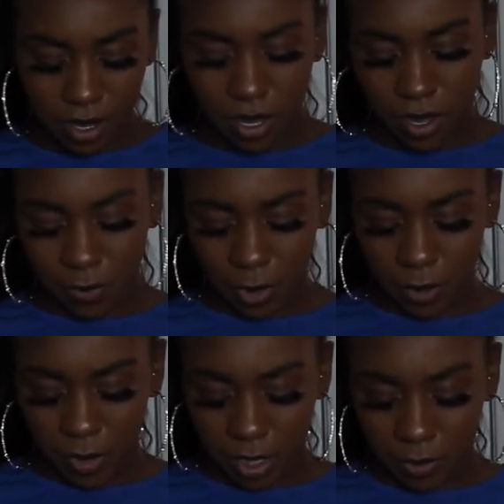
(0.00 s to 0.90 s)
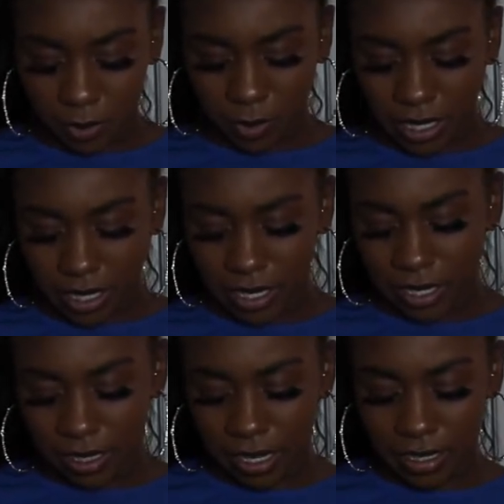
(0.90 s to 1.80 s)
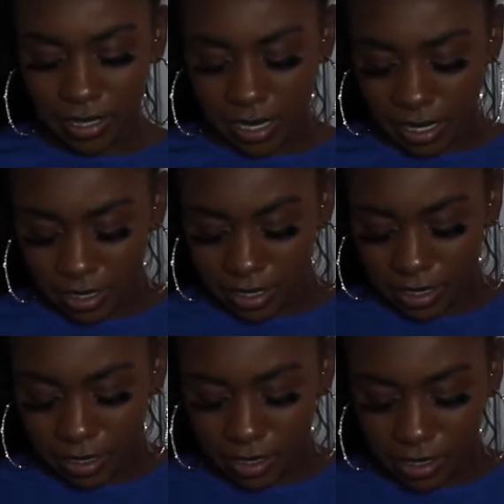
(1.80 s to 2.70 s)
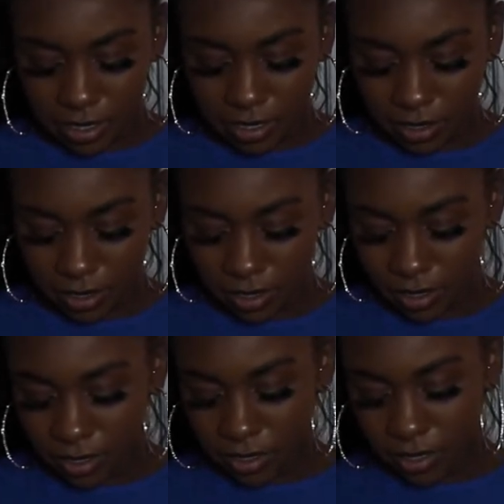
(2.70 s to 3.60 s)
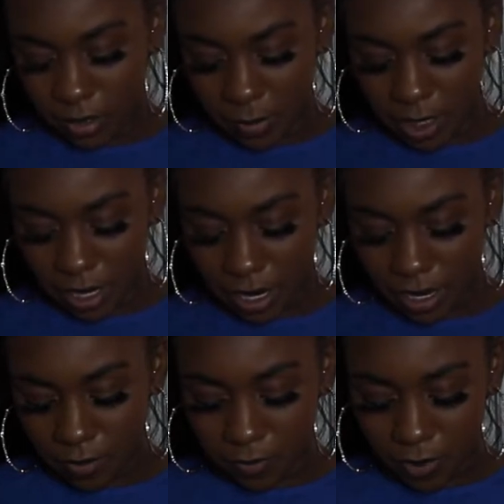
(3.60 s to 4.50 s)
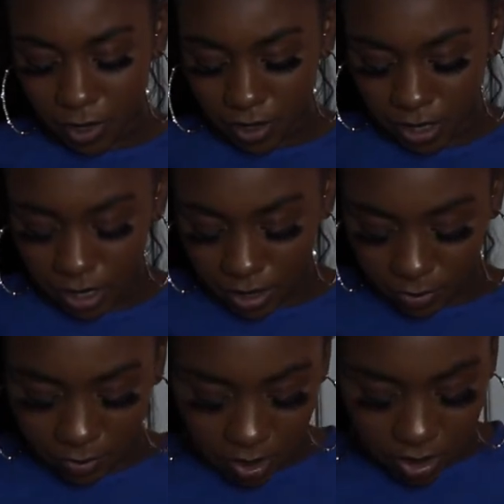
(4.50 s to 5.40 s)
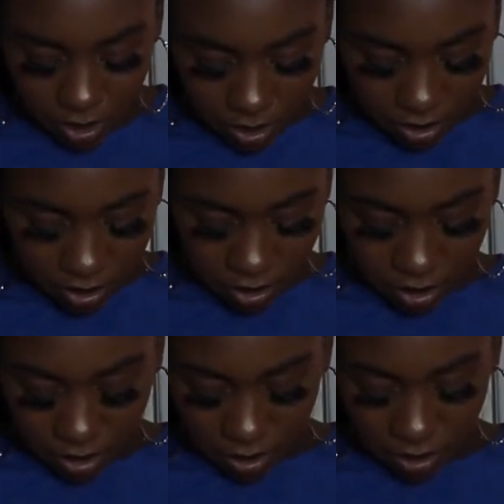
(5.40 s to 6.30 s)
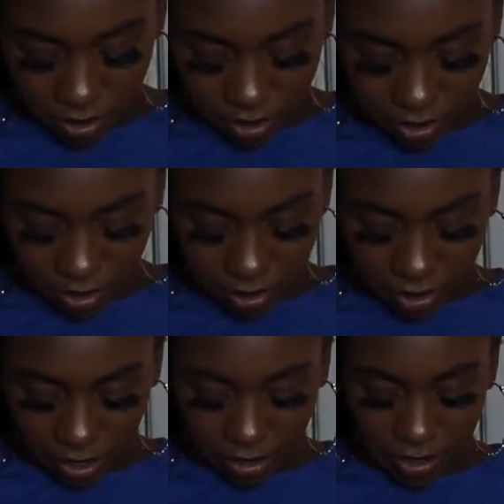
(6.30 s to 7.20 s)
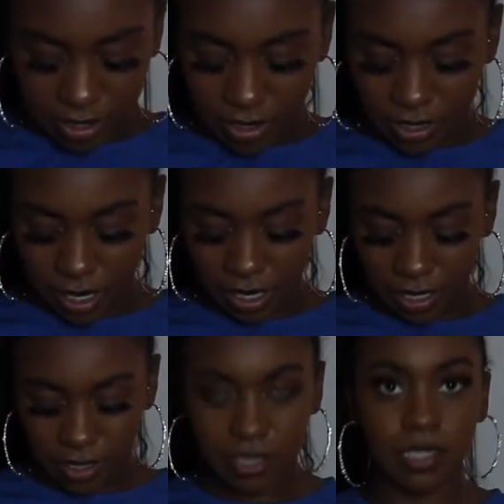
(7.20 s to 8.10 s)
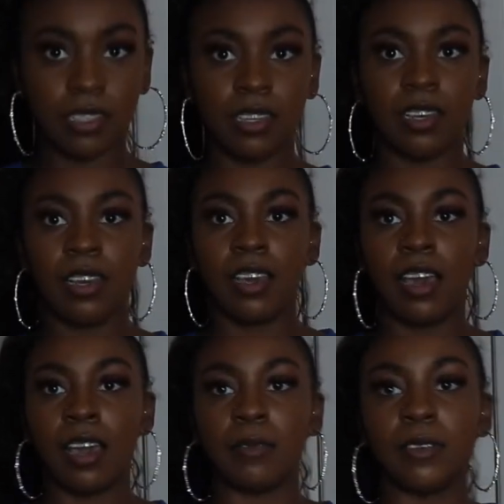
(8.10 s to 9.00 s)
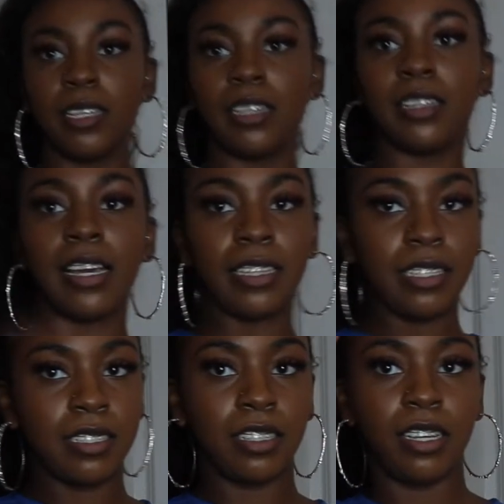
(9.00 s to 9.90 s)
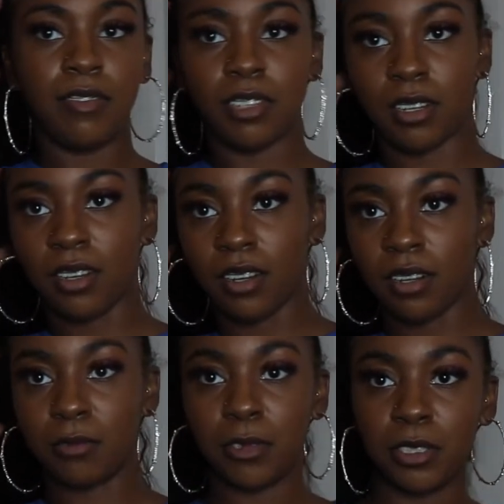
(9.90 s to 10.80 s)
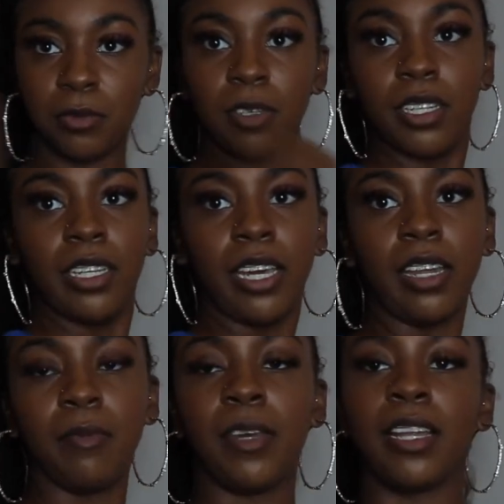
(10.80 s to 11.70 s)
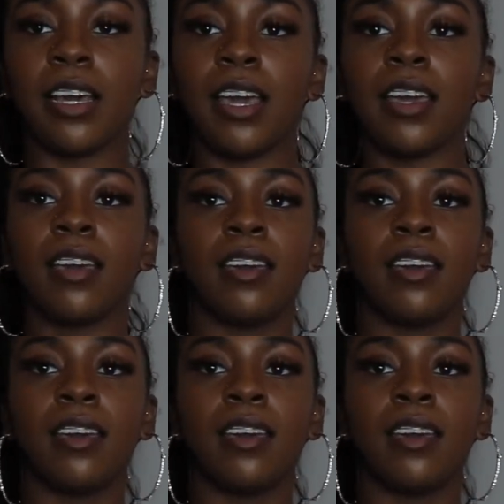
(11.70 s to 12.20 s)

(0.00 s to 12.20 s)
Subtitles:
I'm gonna be able to wear it in like Texas, summertime, fall time. And like, this is nice. I really like the sleeves are what's really getting me, like.